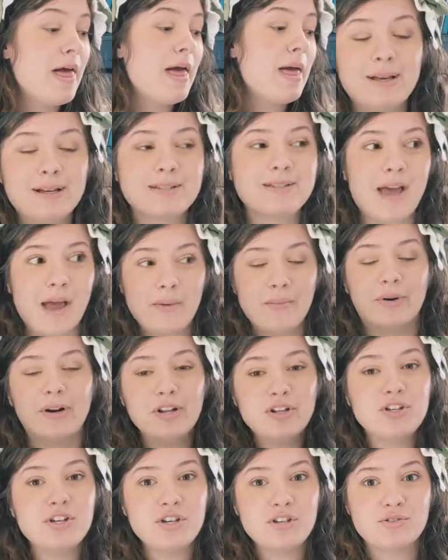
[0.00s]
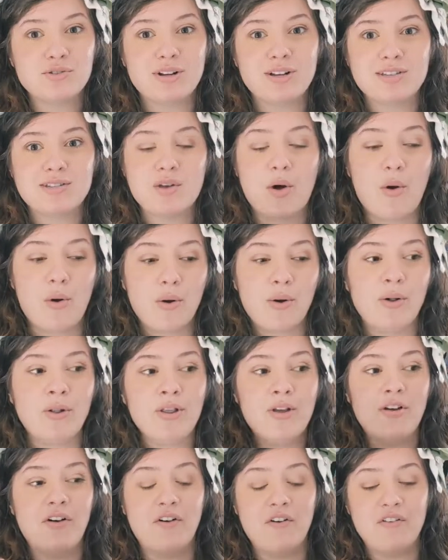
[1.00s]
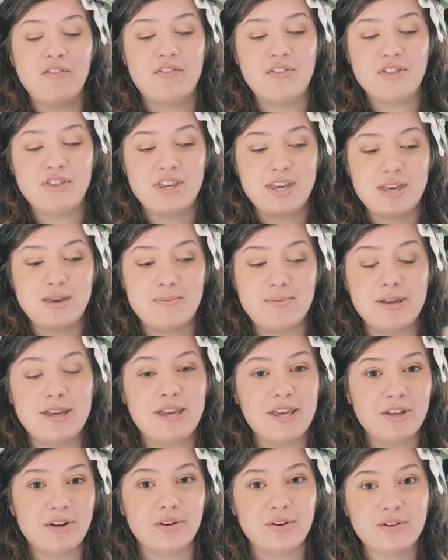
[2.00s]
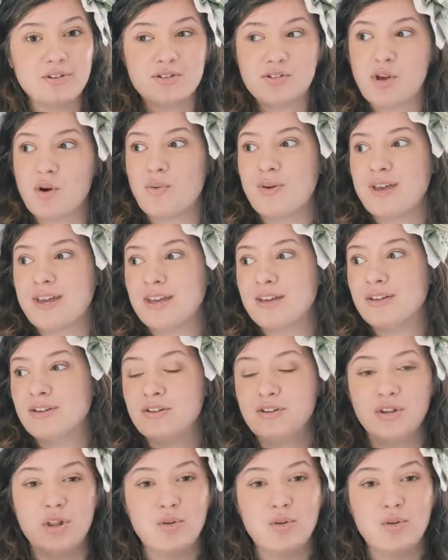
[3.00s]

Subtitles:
because I wanted to address all of the beginner sewing